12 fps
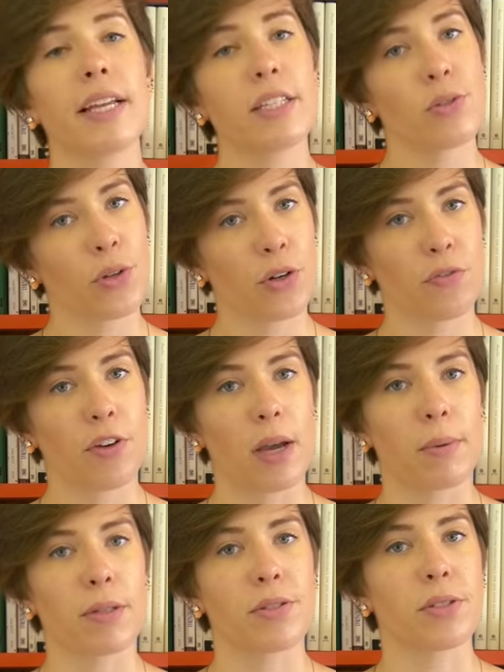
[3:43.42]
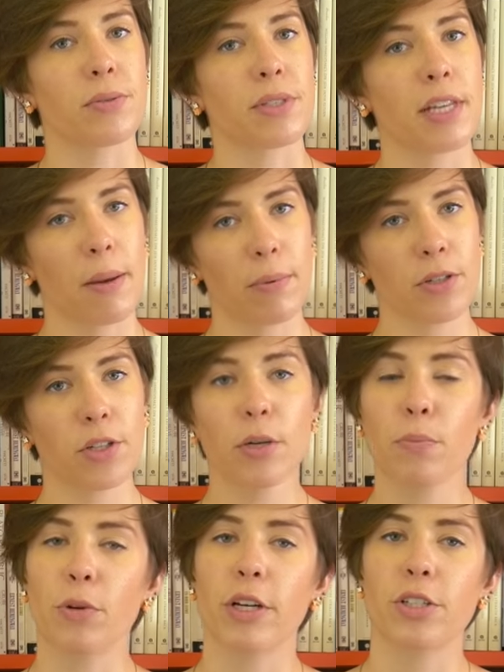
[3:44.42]
These nerve fibers use
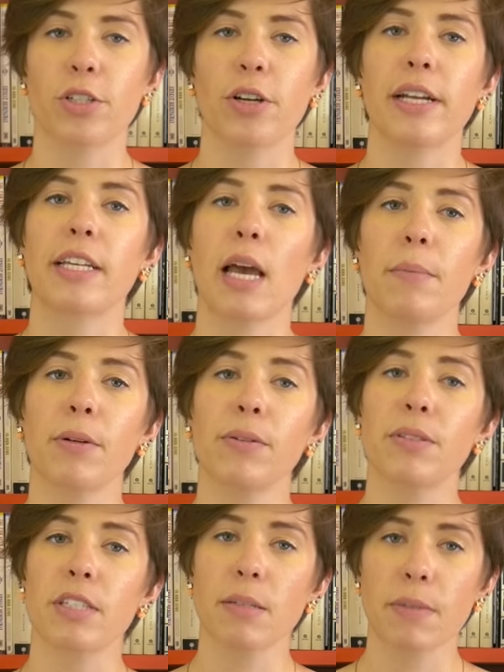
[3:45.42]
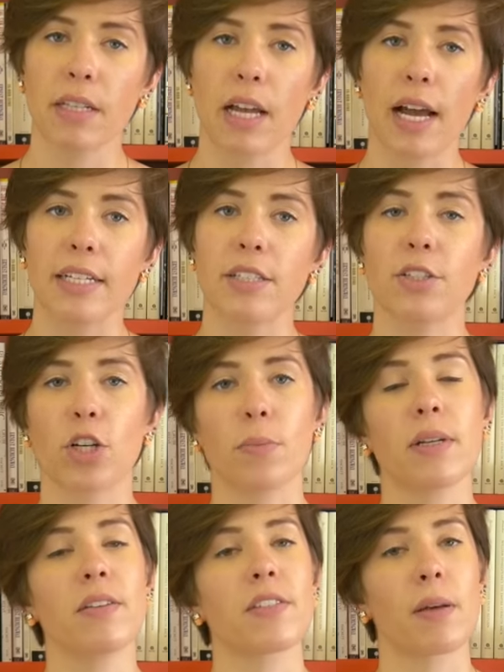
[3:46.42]
temperature, pressure, and chemical stimuli to
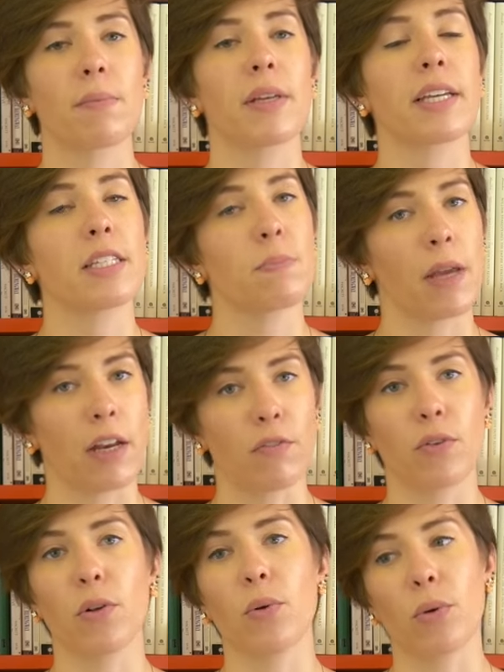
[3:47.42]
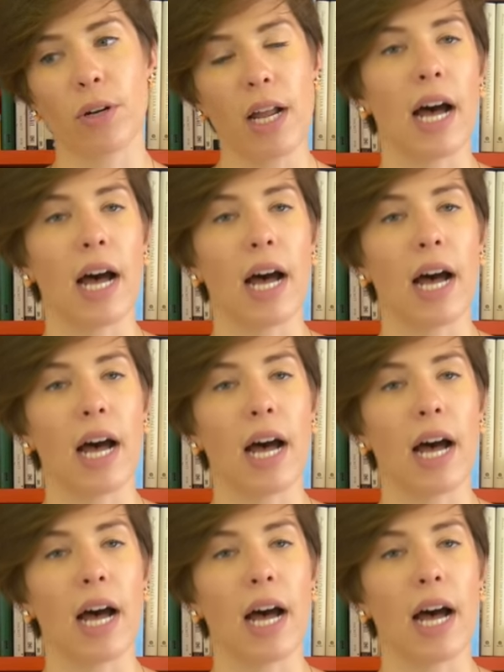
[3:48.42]
determine if something is painful or